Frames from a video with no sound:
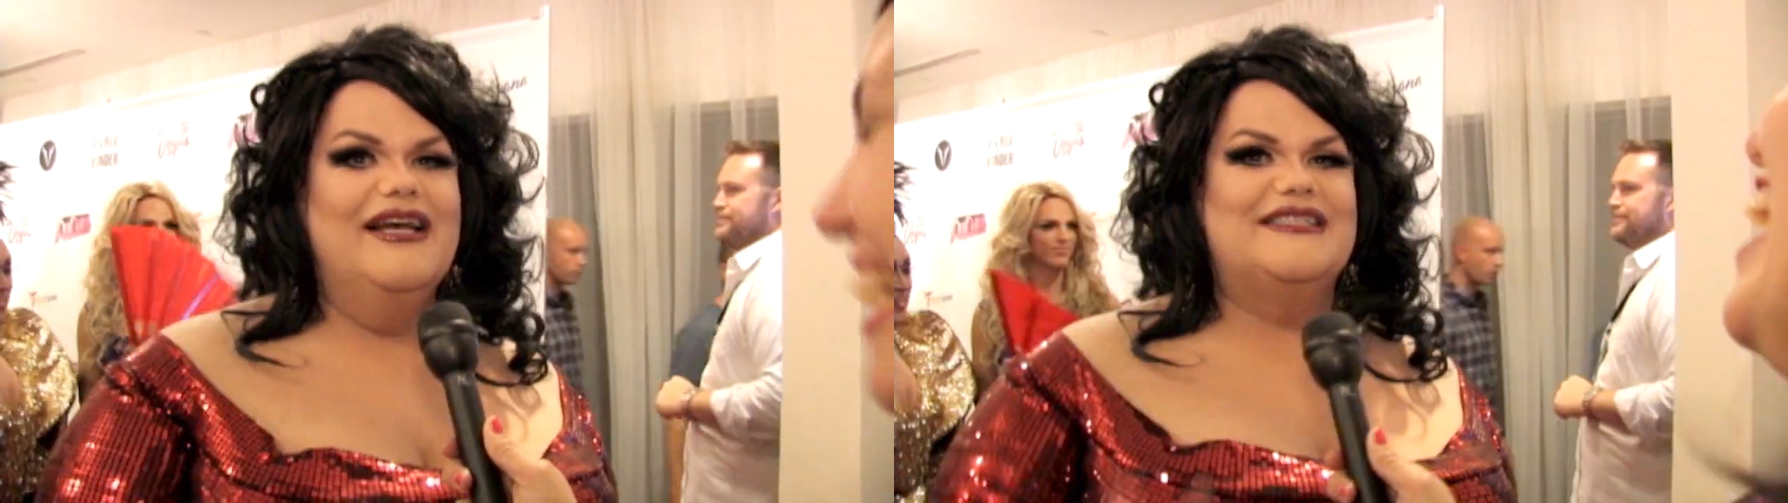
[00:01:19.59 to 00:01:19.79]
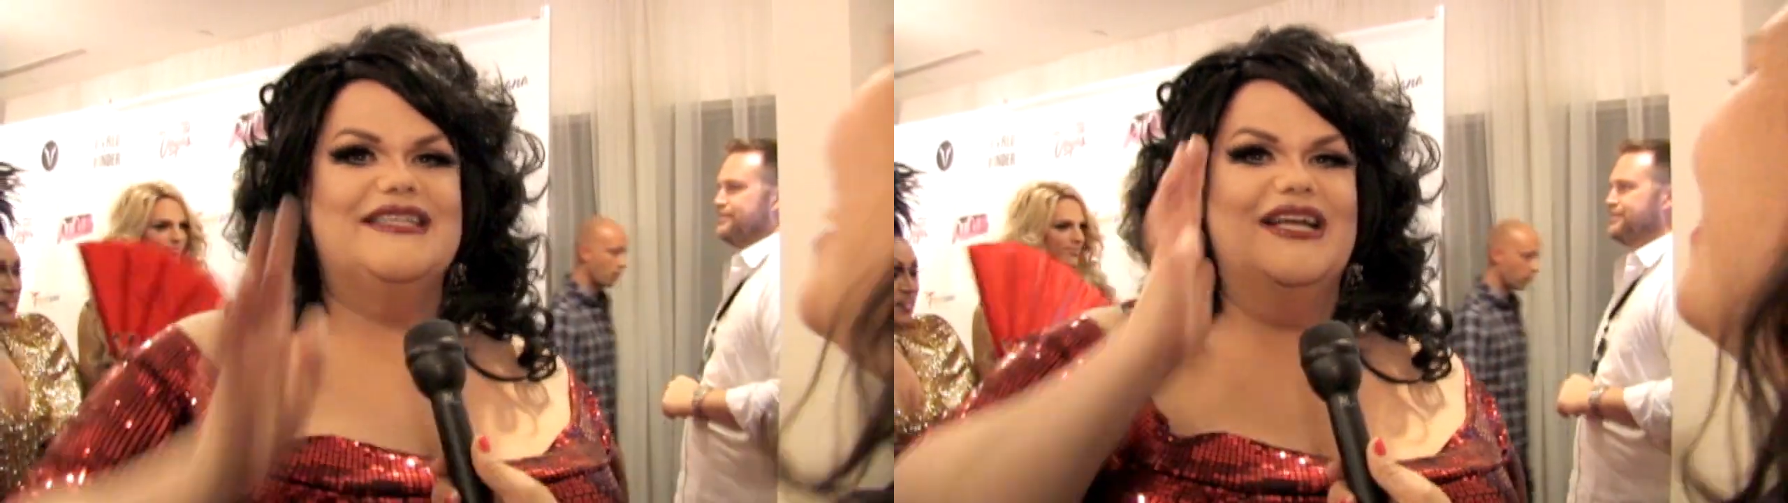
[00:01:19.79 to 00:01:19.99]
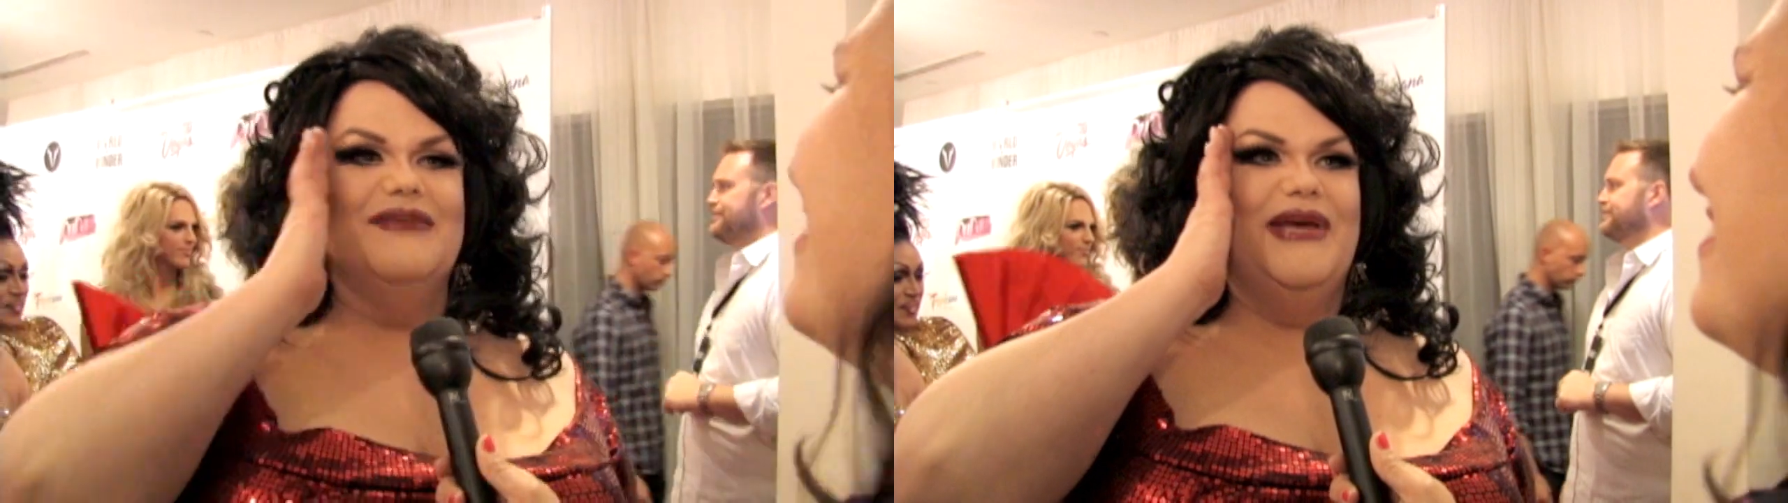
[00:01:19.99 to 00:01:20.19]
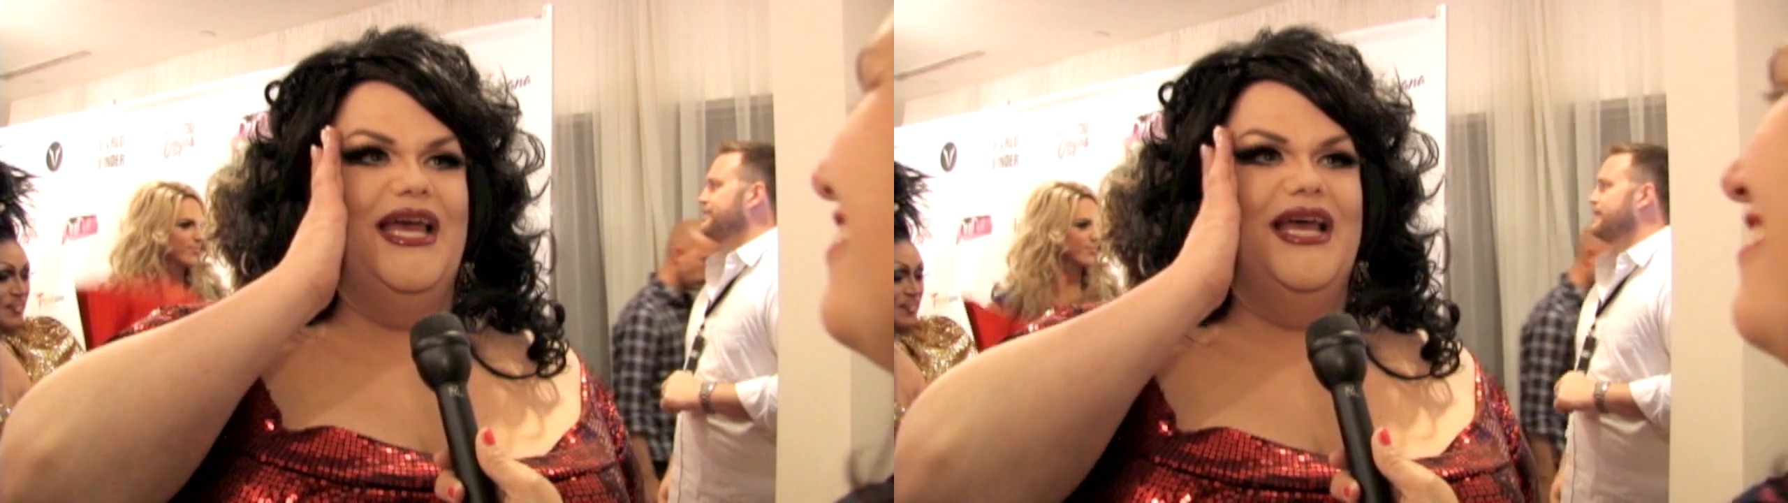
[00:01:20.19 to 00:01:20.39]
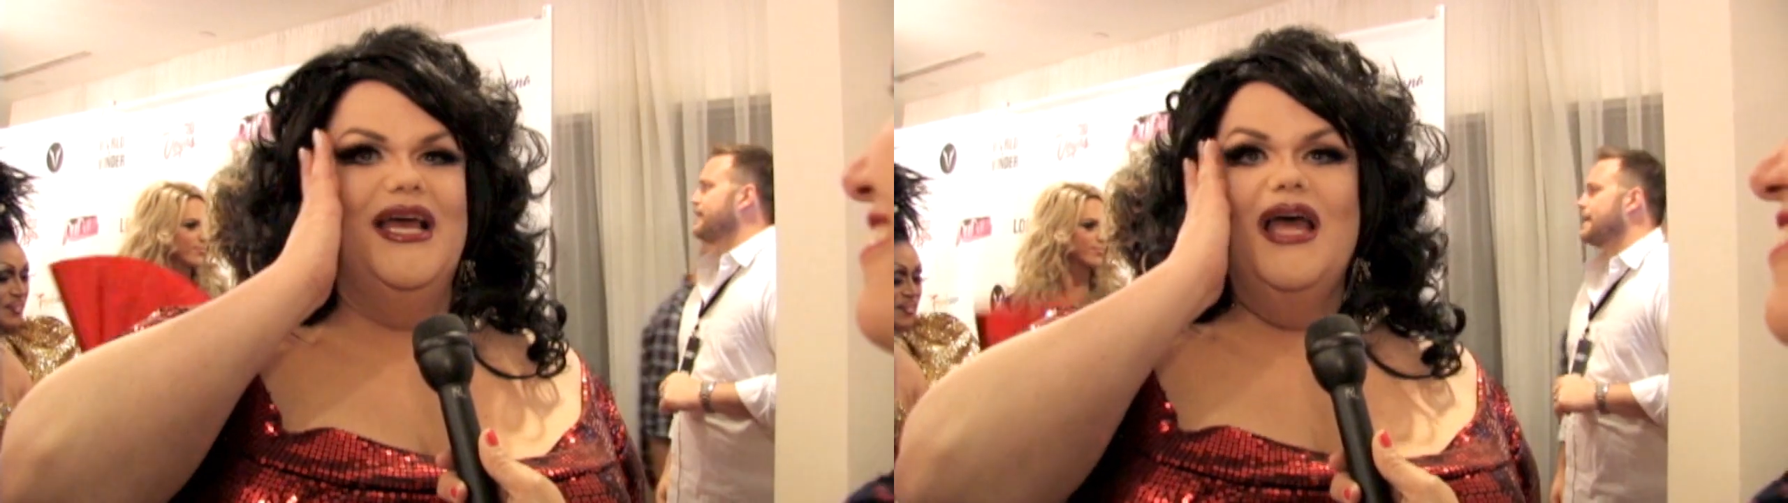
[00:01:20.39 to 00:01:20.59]
It's going to
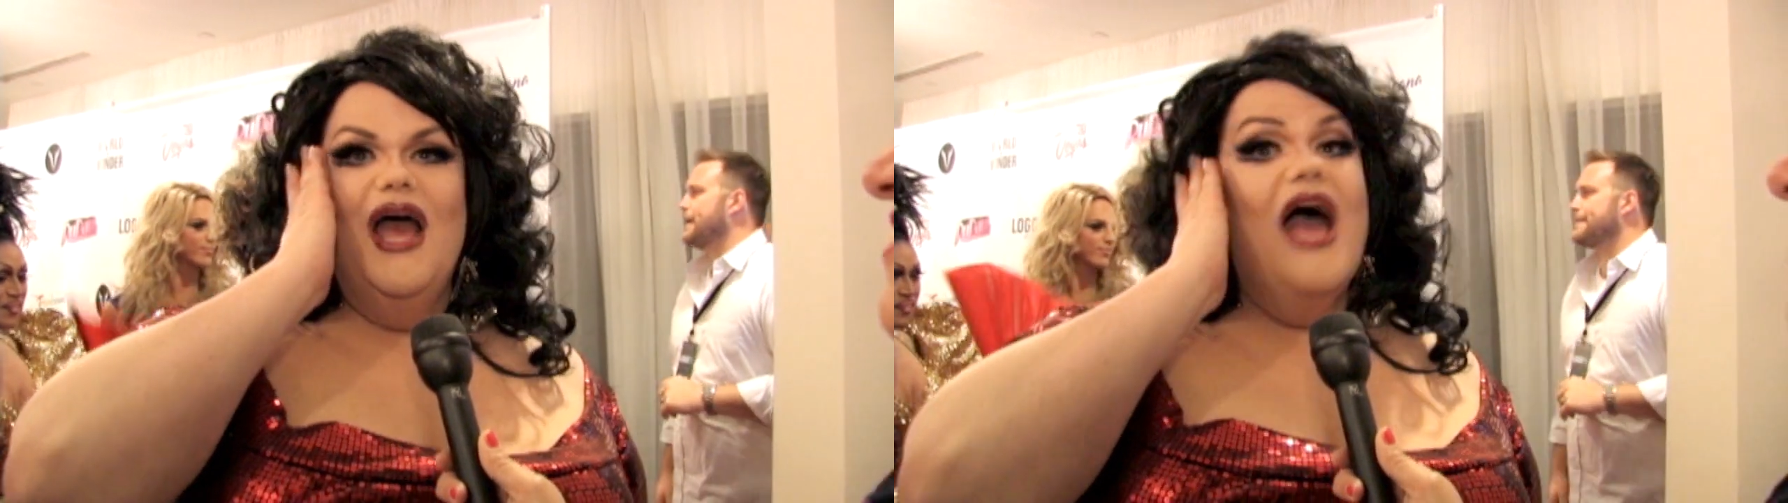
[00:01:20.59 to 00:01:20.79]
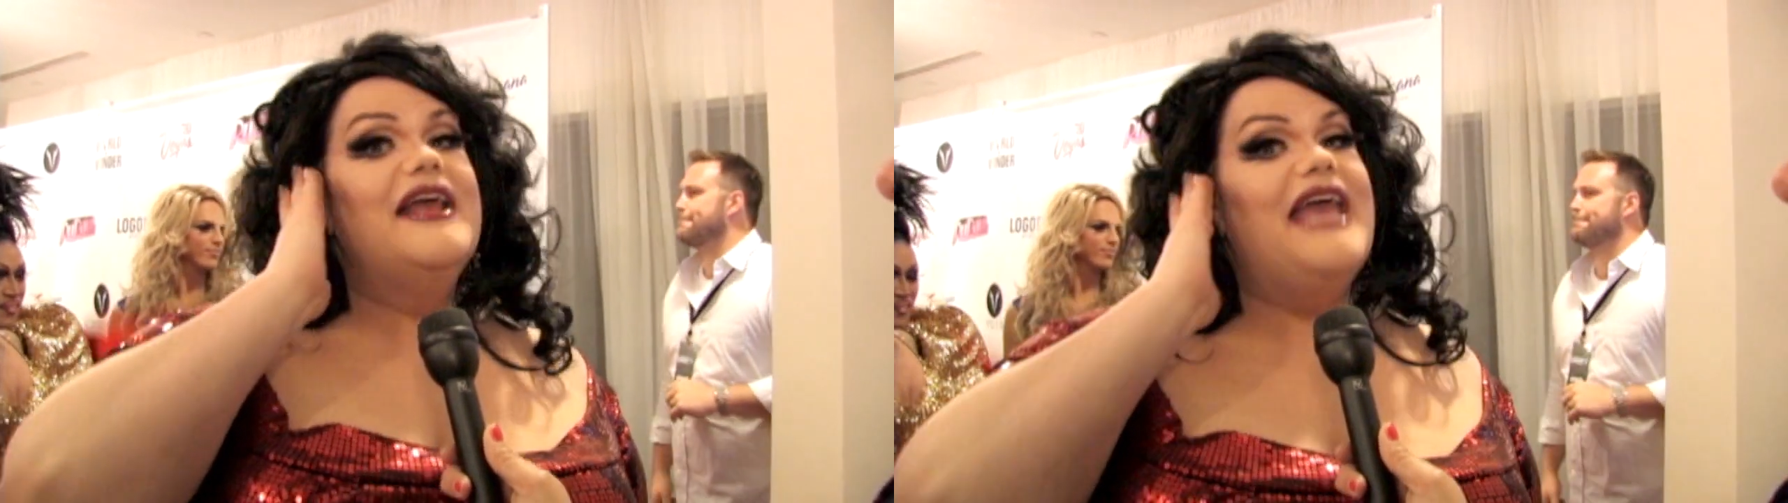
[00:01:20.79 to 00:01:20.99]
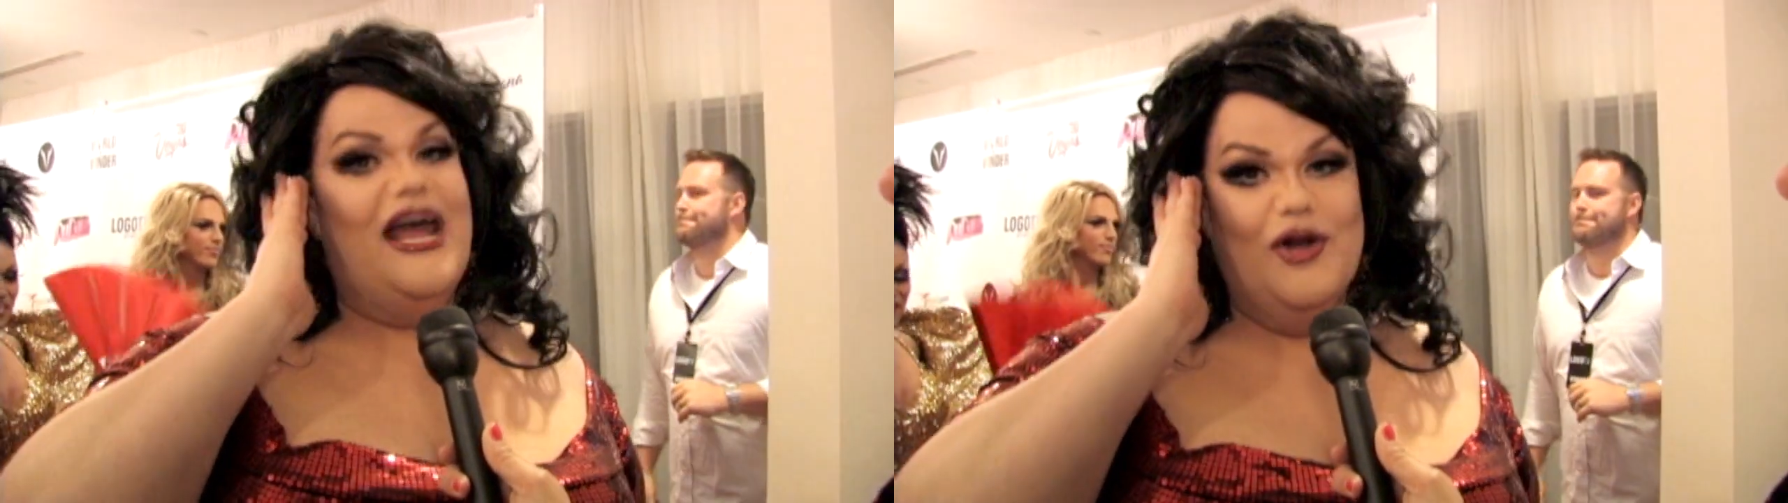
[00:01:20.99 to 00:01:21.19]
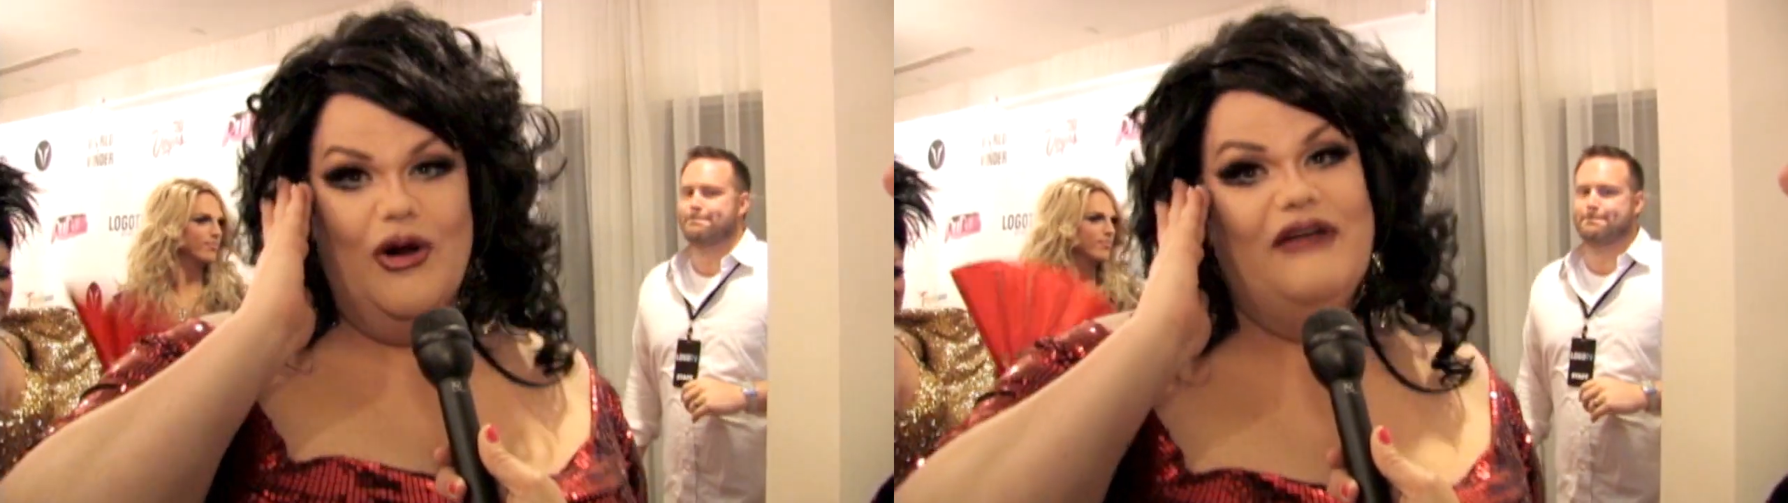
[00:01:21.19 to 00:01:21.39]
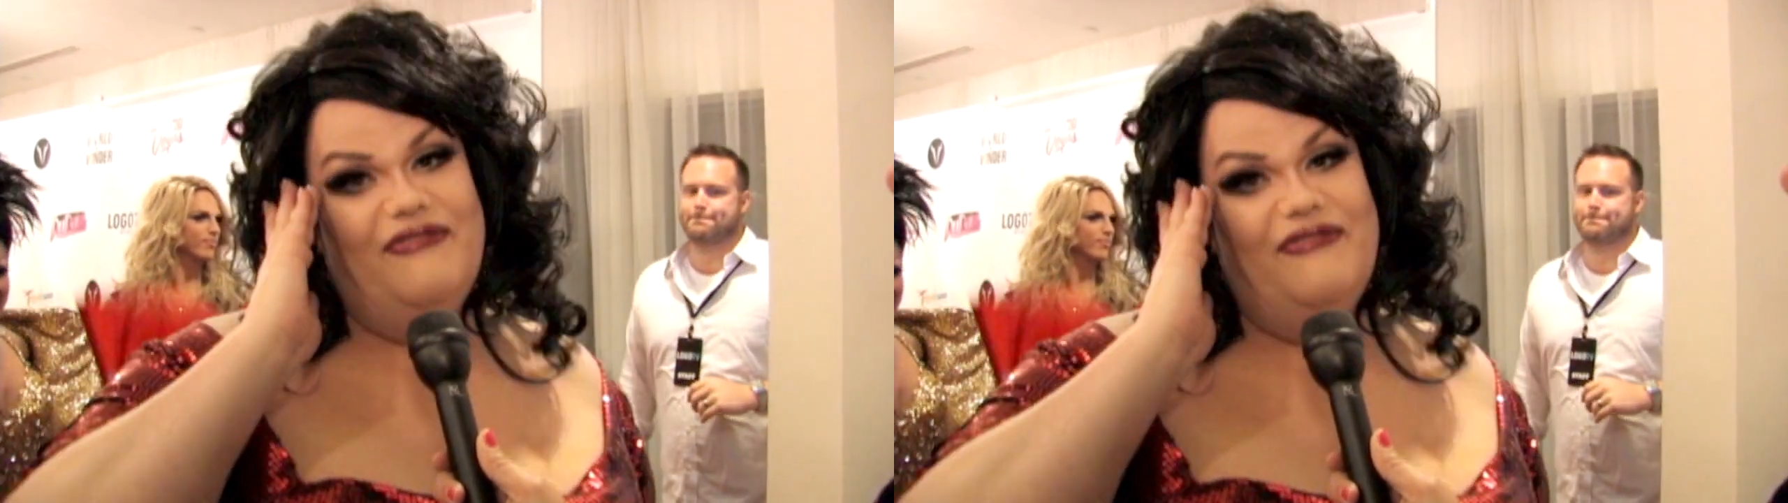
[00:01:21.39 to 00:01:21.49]
be category